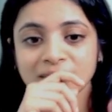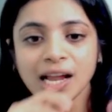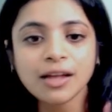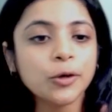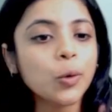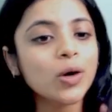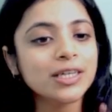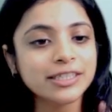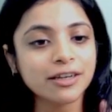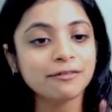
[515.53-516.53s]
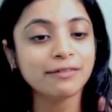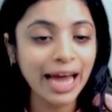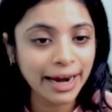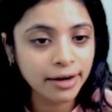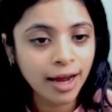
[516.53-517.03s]
the quality of
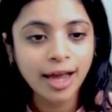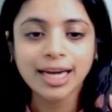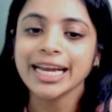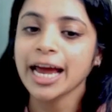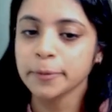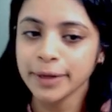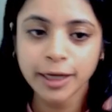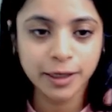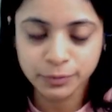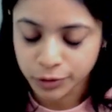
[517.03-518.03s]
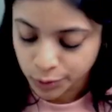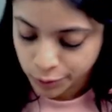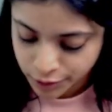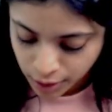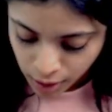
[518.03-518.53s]
land can be
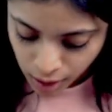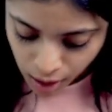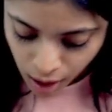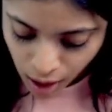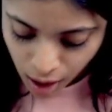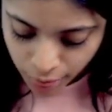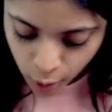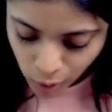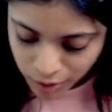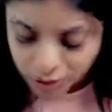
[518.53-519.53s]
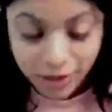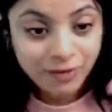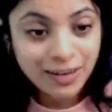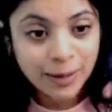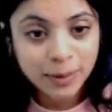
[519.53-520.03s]
improved. The quantity of
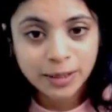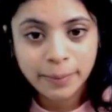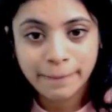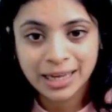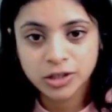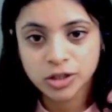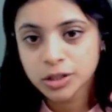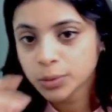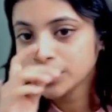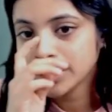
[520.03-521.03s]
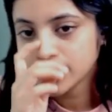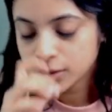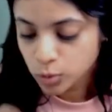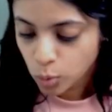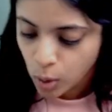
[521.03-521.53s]
labor depends on two
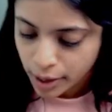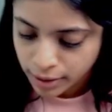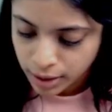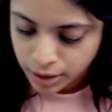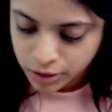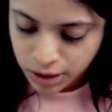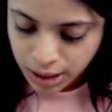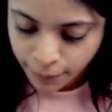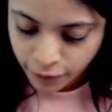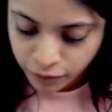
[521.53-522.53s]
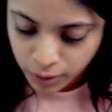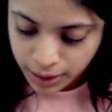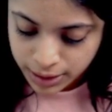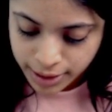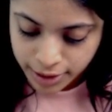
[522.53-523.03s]
things. One is a number of
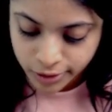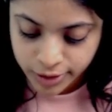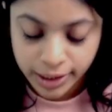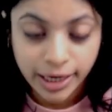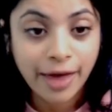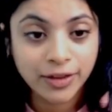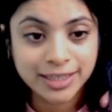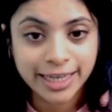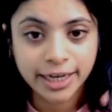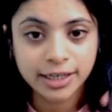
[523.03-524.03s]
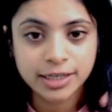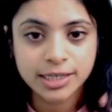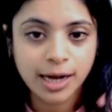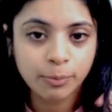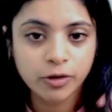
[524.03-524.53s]
workers, as you see, and the second is
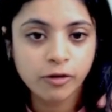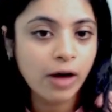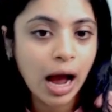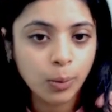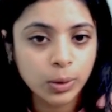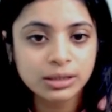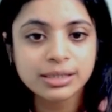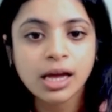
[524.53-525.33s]
number of hours.